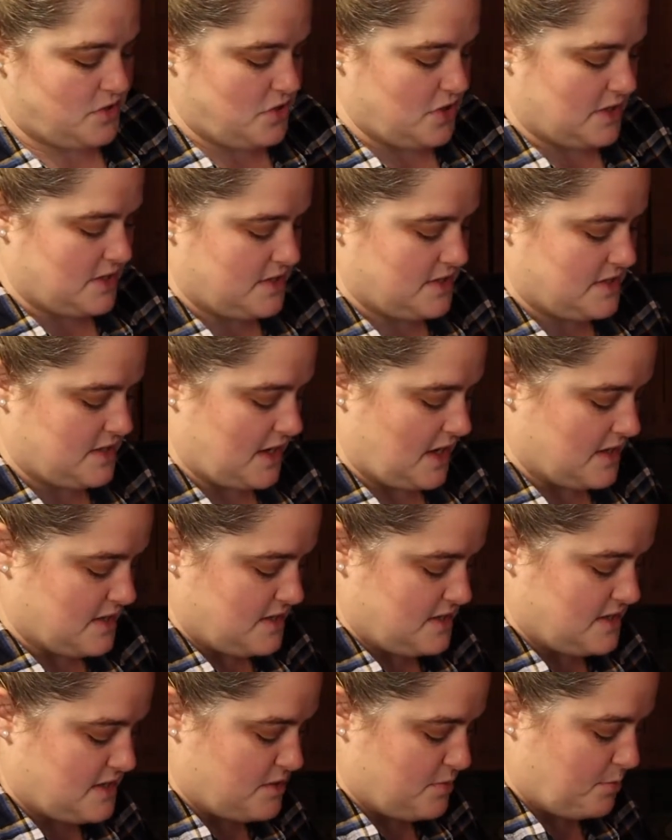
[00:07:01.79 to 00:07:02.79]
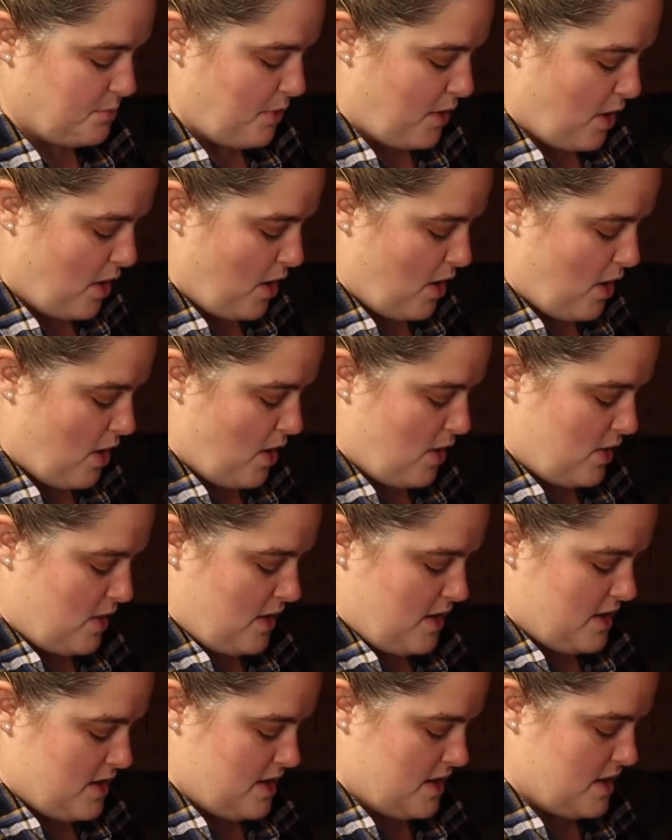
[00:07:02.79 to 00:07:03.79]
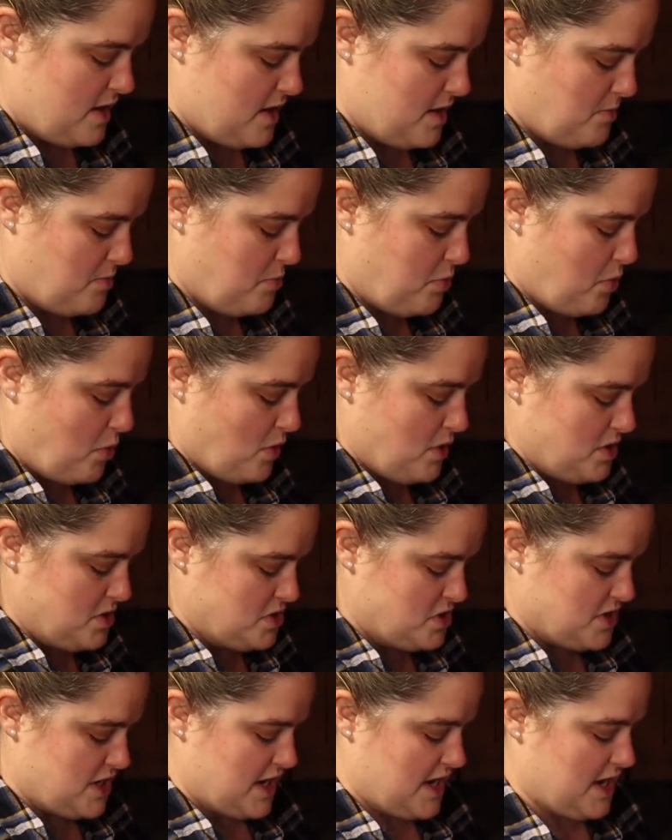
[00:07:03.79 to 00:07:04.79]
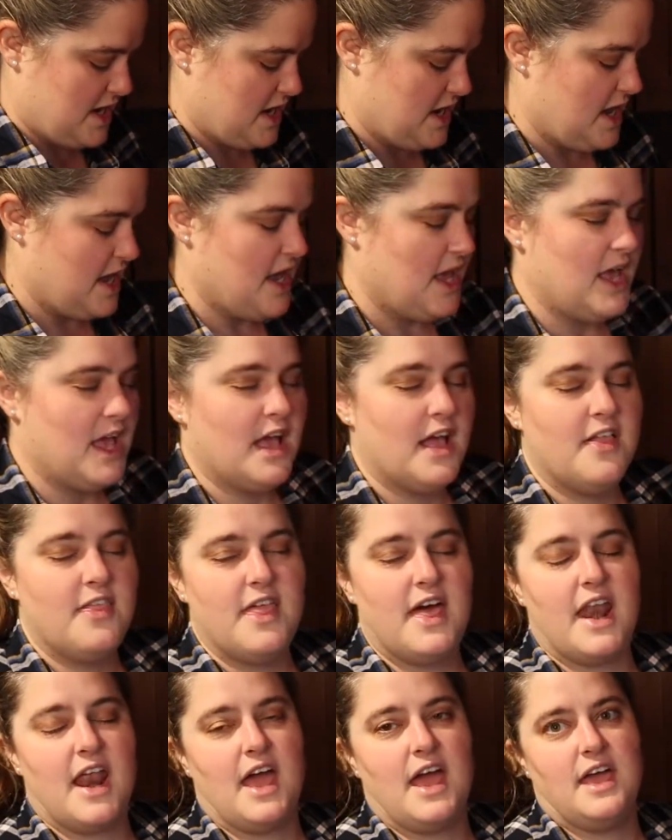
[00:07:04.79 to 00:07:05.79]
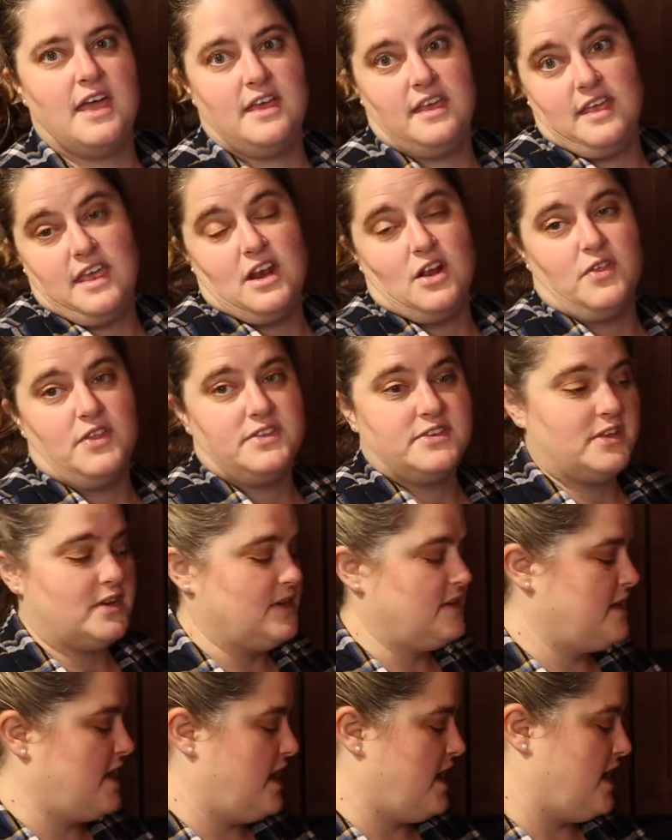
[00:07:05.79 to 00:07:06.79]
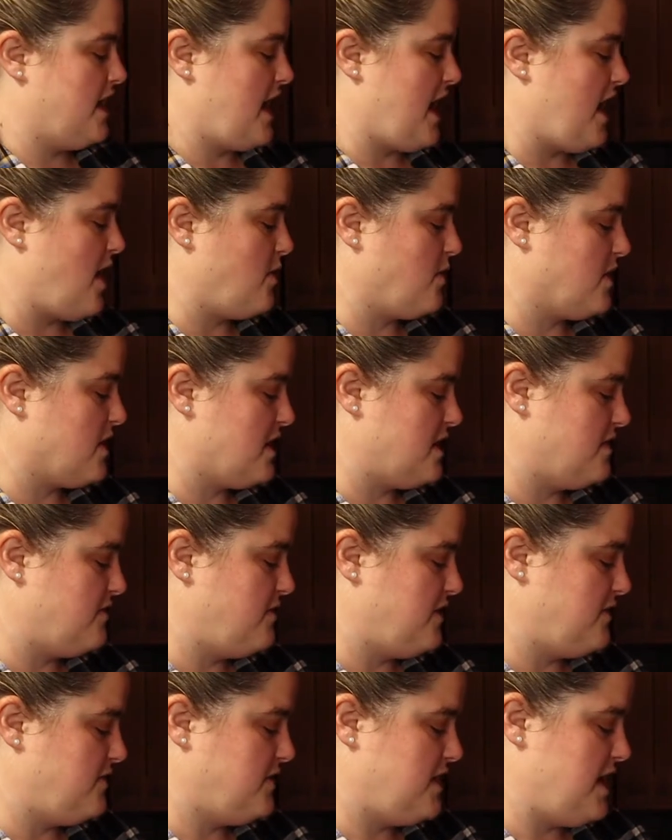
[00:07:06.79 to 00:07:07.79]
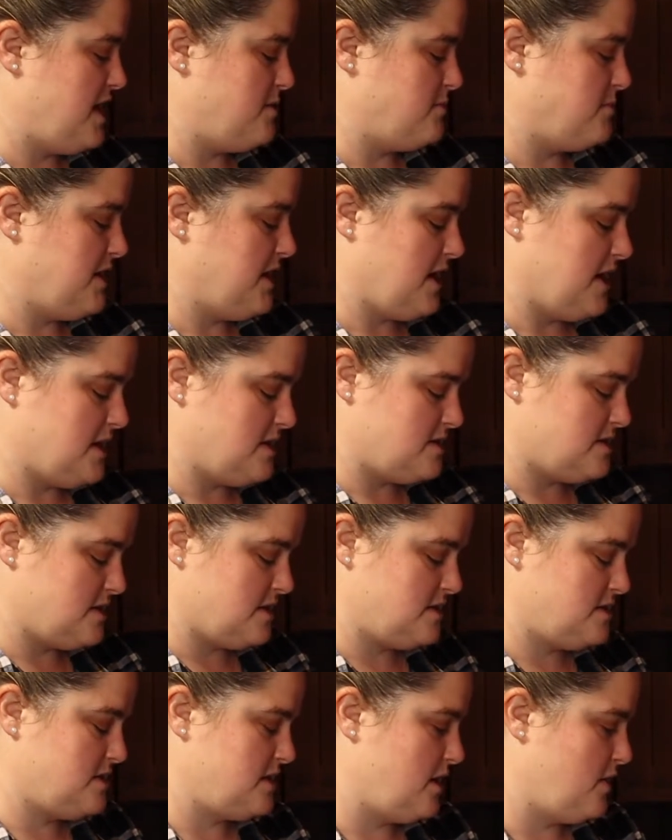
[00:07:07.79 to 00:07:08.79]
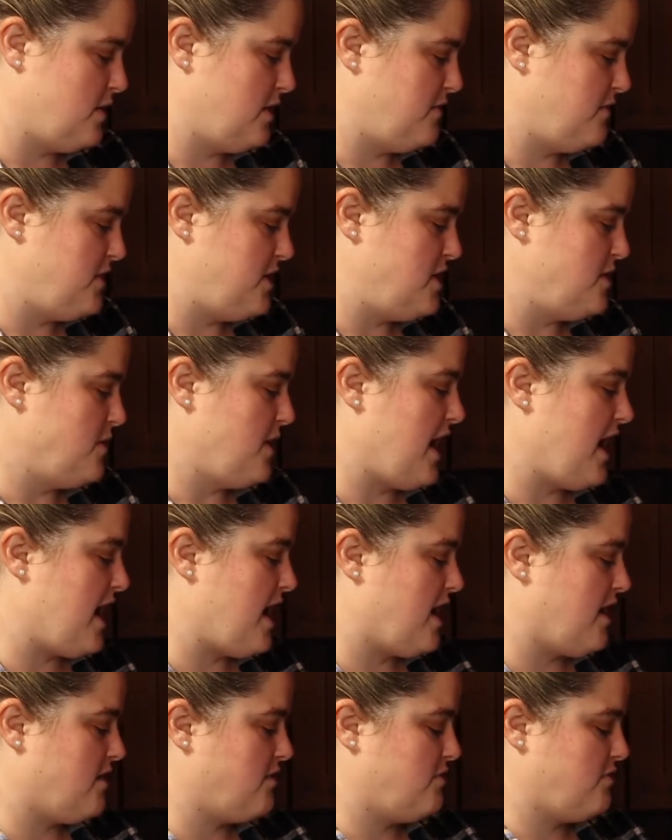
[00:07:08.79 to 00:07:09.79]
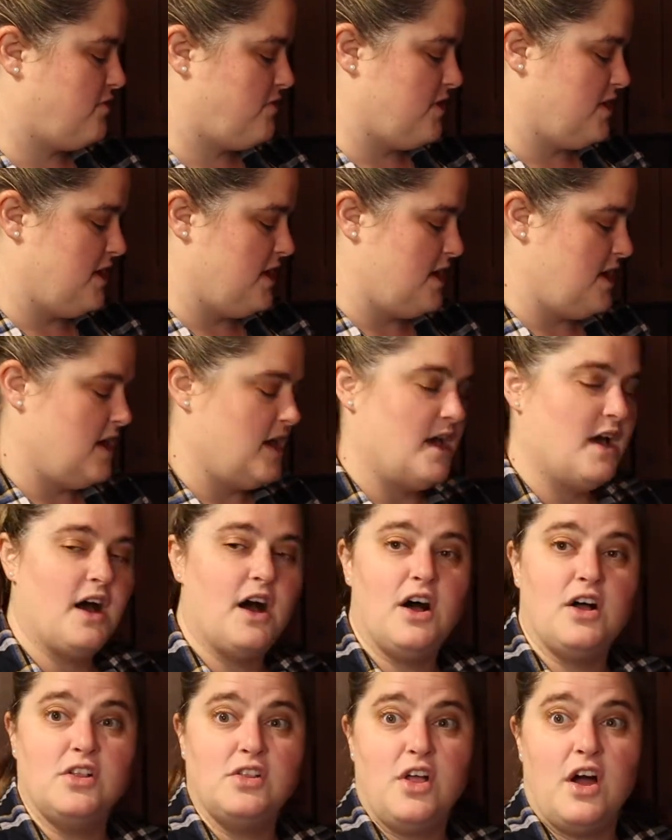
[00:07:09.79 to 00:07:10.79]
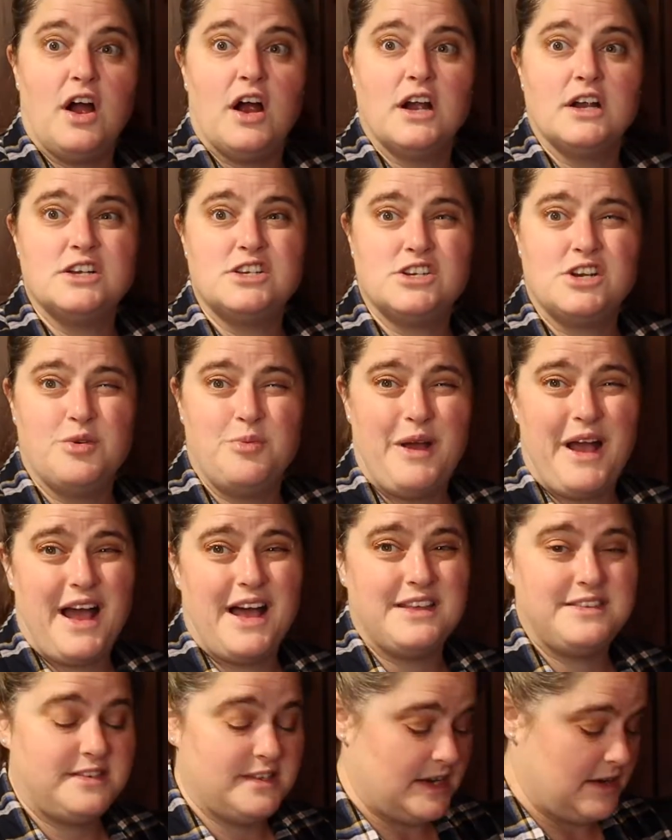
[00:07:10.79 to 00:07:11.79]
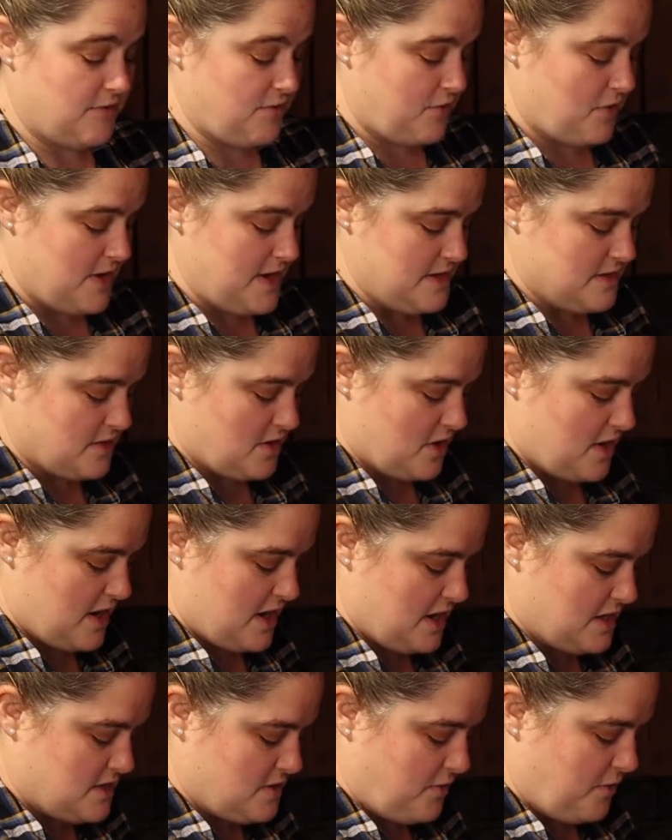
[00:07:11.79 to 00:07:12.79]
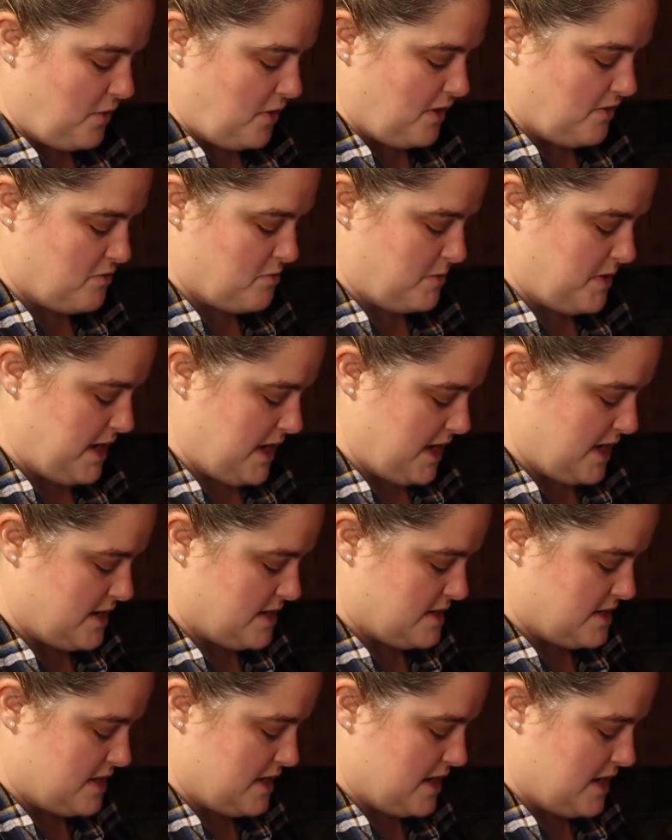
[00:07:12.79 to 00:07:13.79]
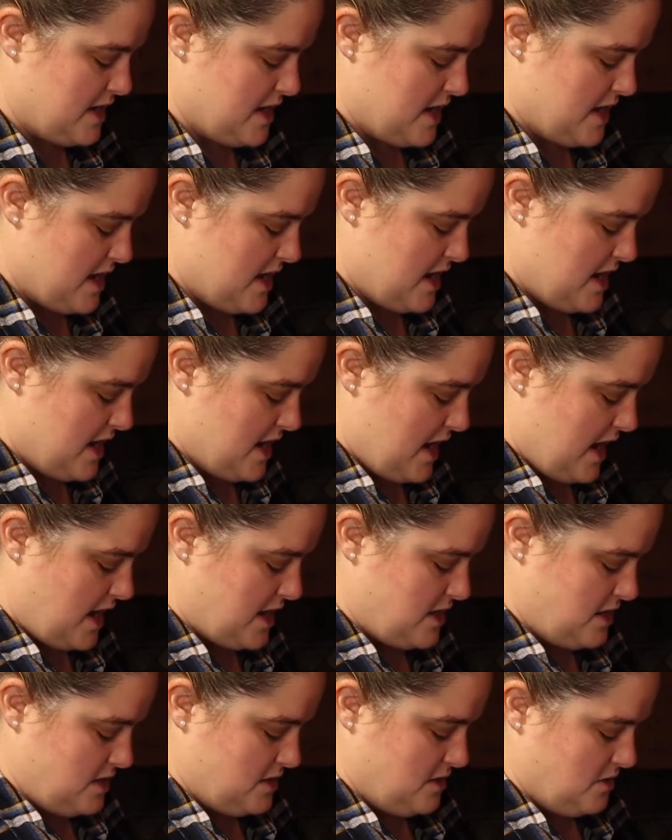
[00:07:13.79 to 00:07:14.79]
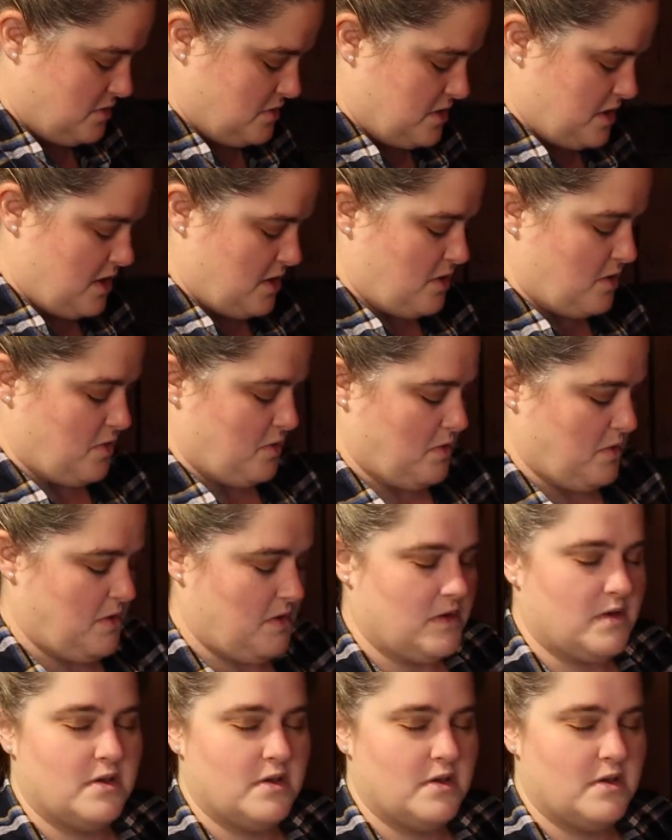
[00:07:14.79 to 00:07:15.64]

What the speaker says: just a small portion that that's going to take 1 hour and 15 minutes. So if you have a large capacity freezer and it's full of meat, I just don't know